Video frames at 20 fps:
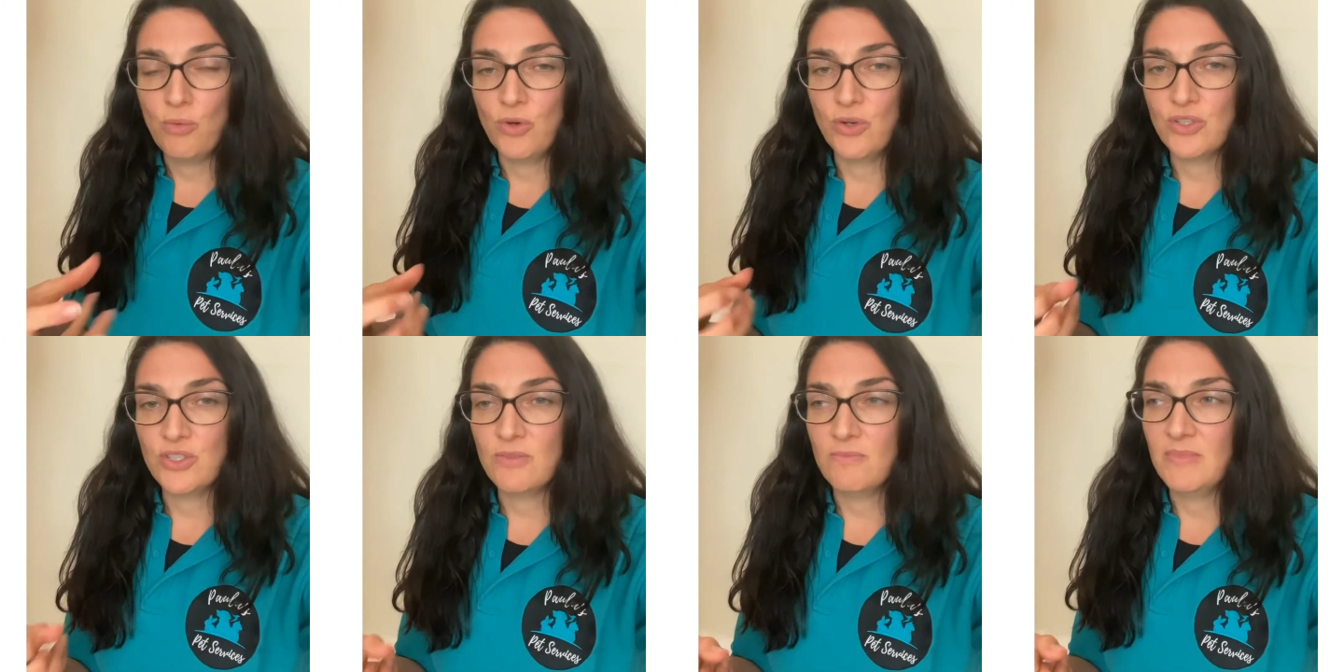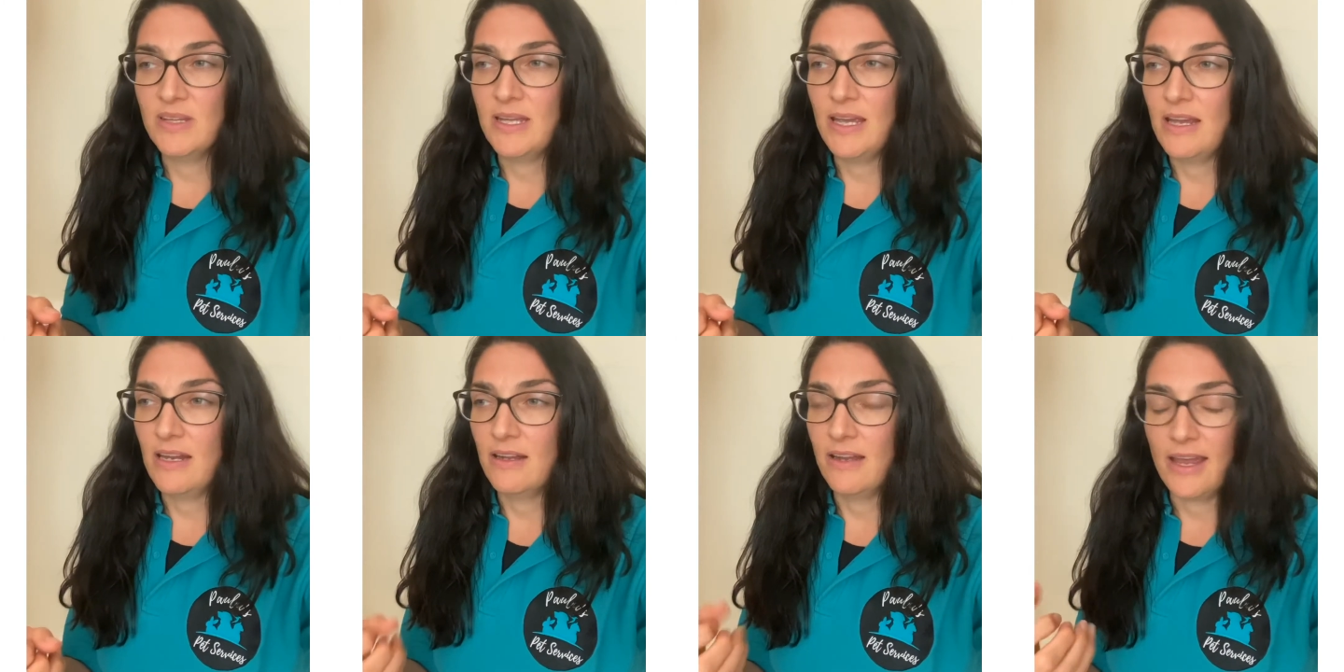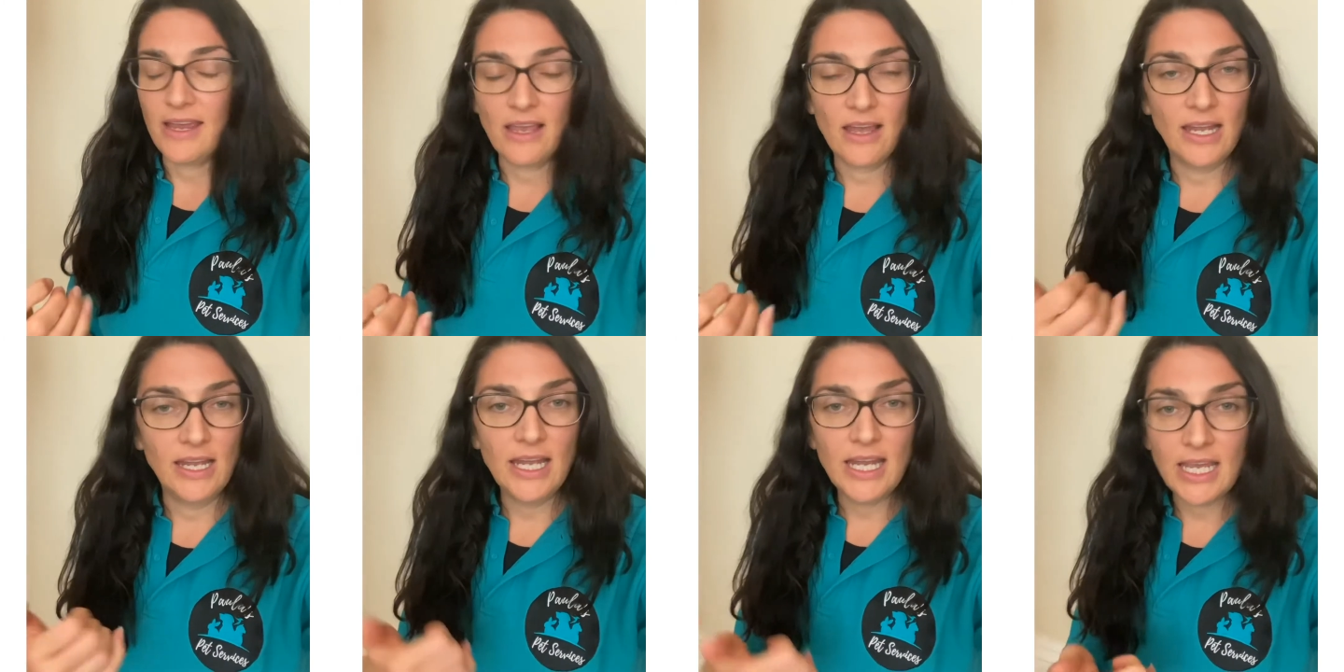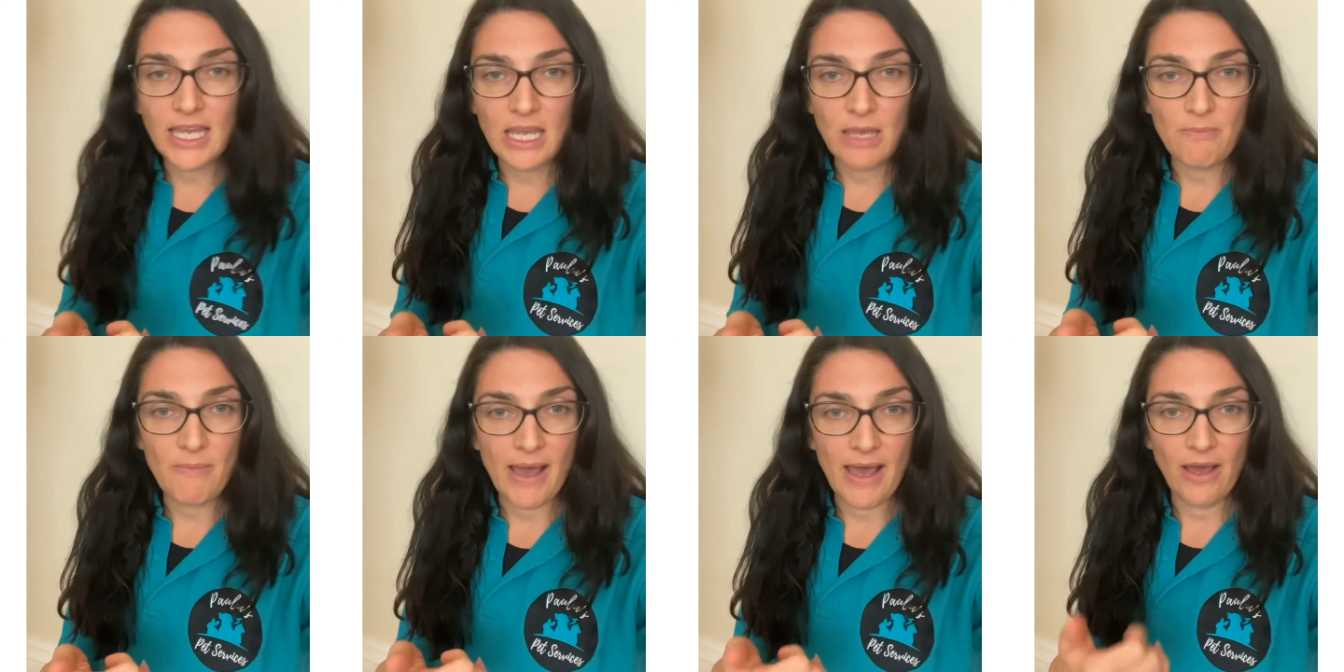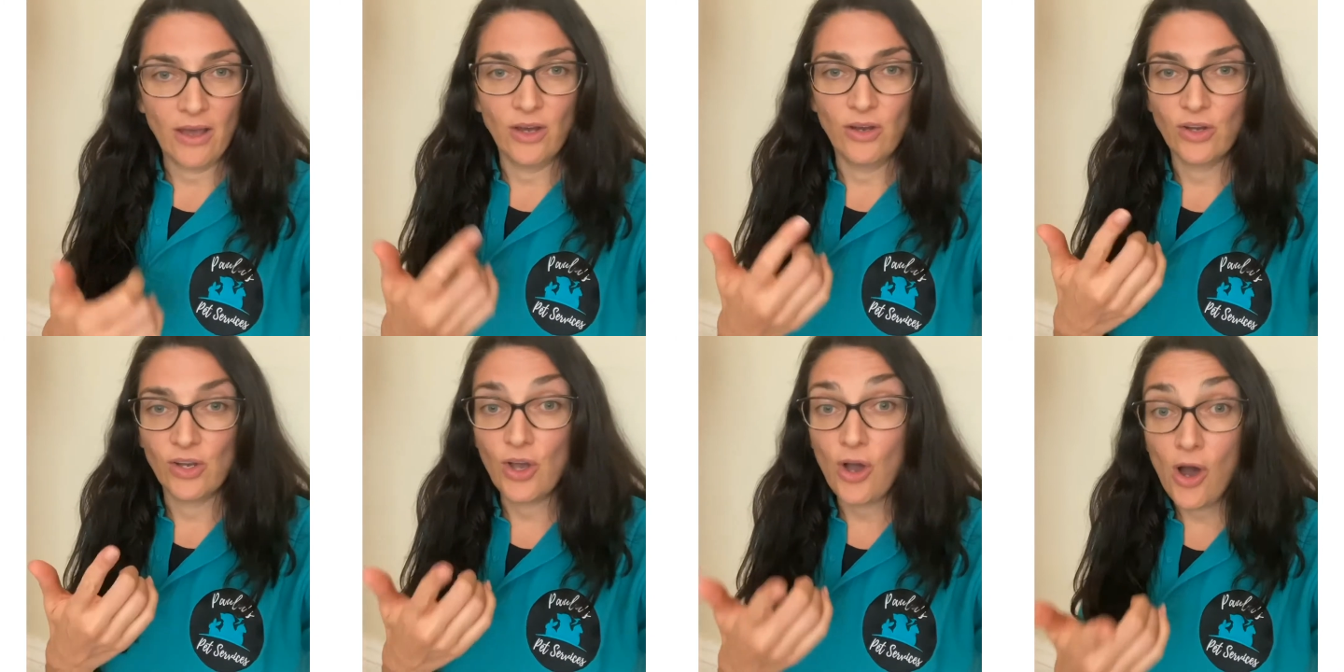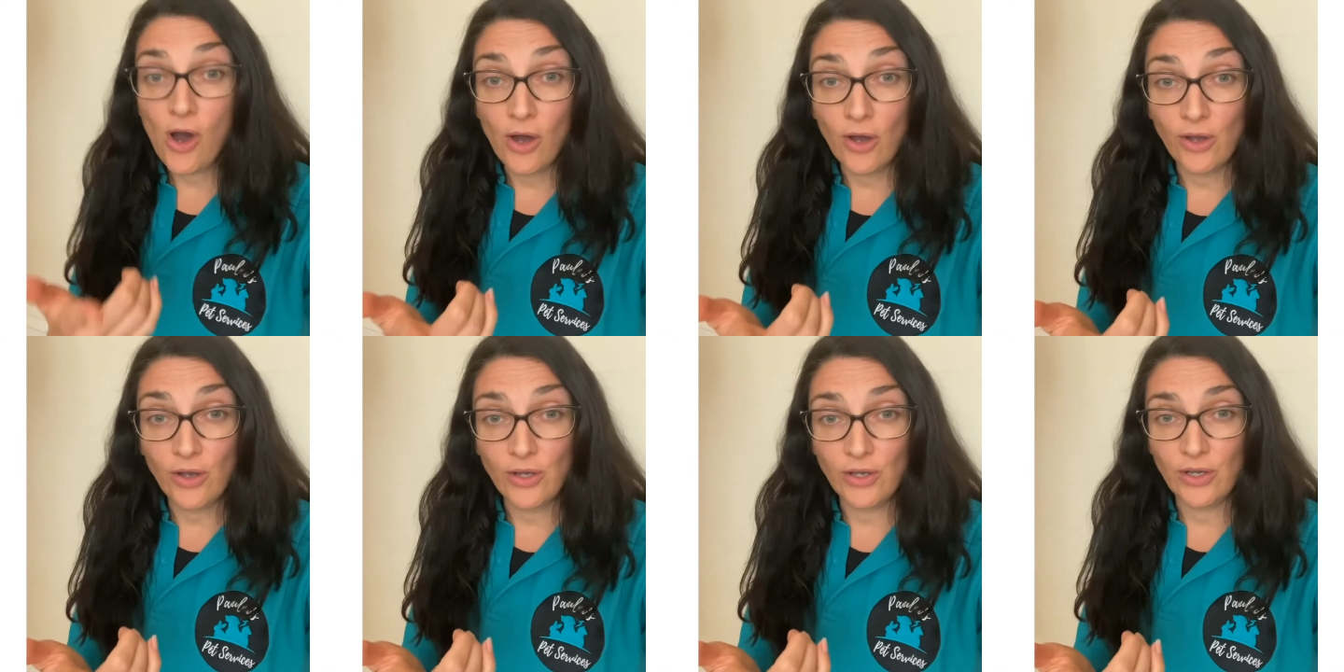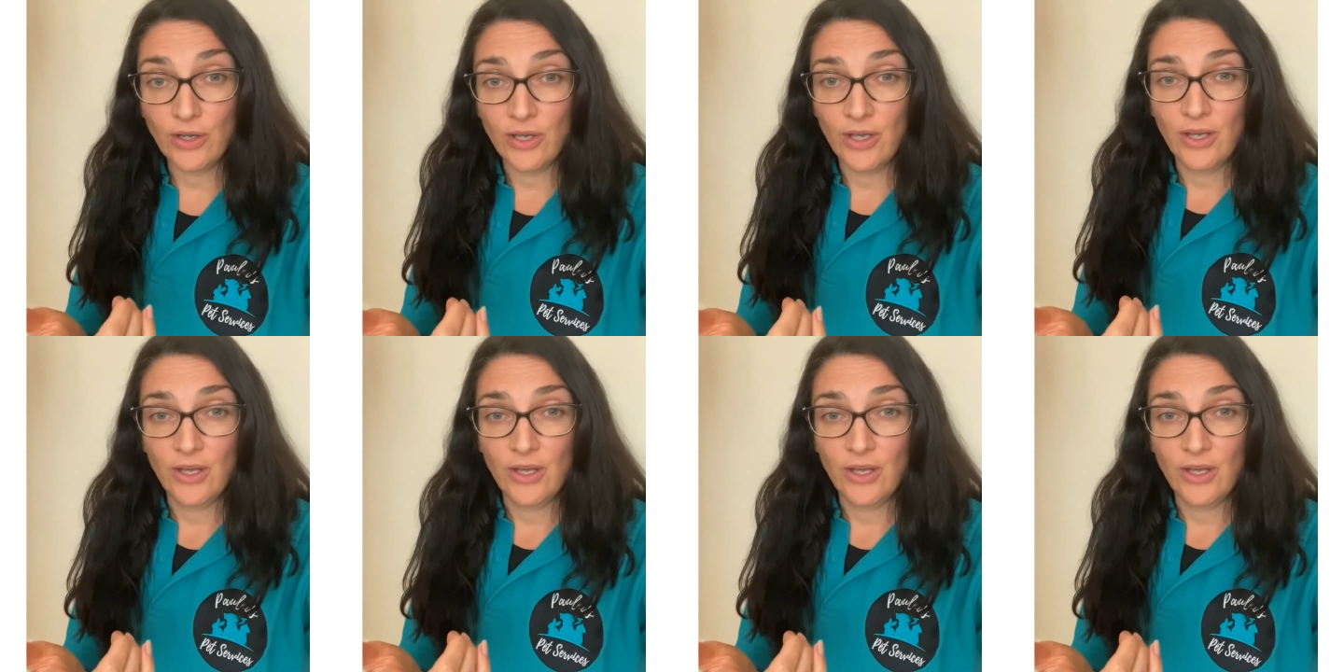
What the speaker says: or something like a licky mat or Kong